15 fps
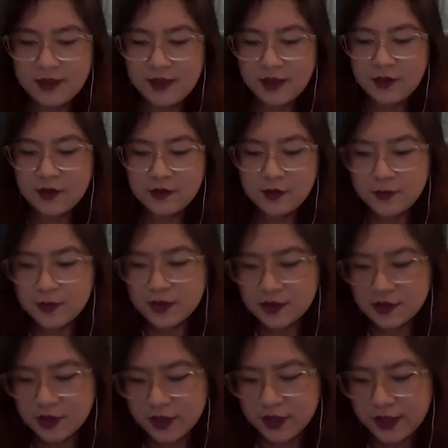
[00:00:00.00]
Thank you so
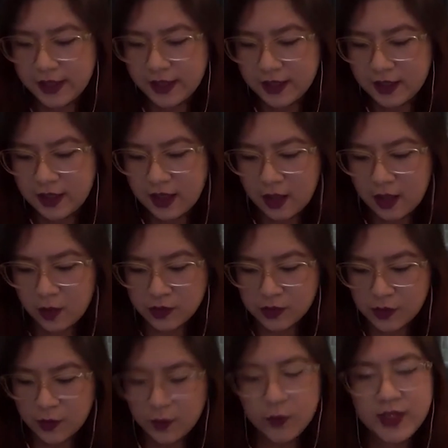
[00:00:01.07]
much, John. And
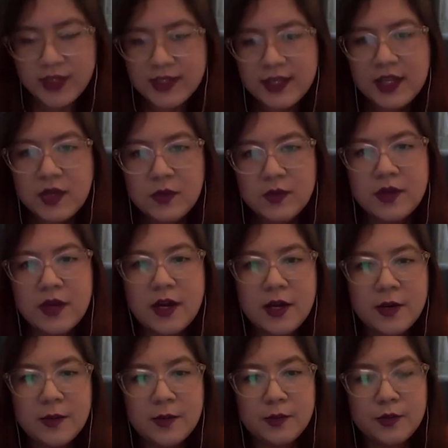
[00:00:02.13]
so what can
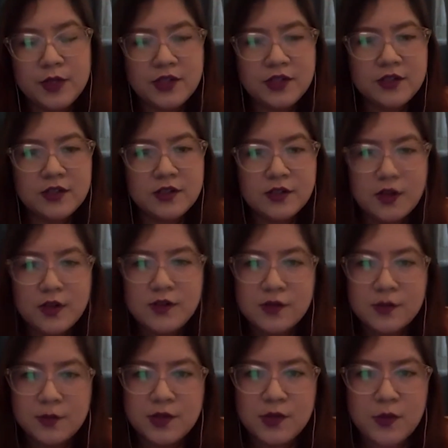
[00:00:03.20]
regional
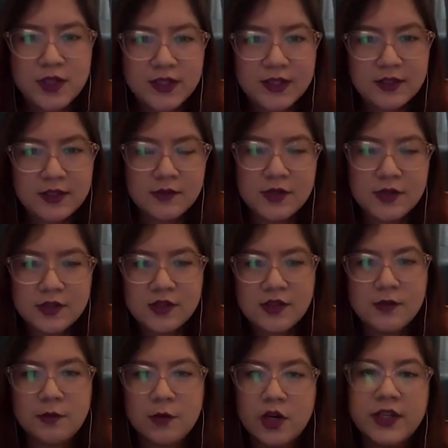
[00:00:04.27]
customers, what can the
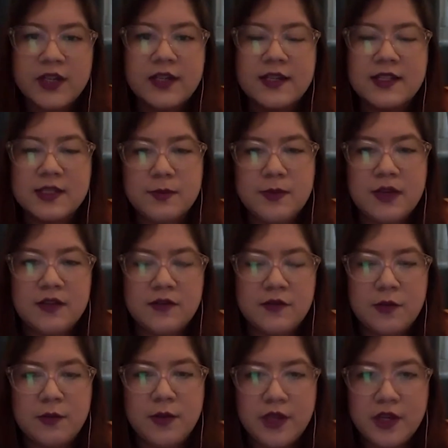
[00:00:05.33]
regional market expect
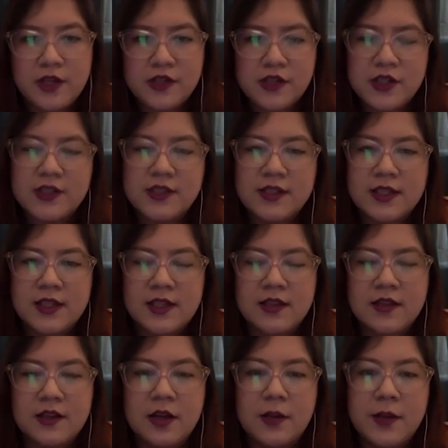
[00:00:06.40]
from BeyondTrust
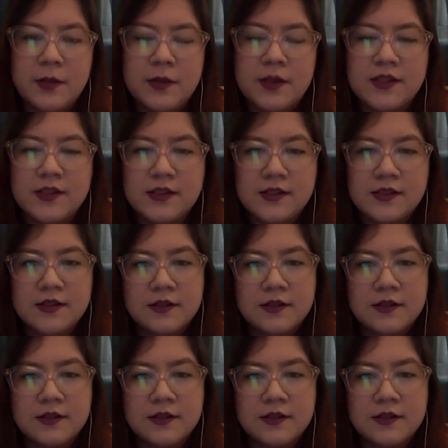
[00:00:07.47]
in the coming months?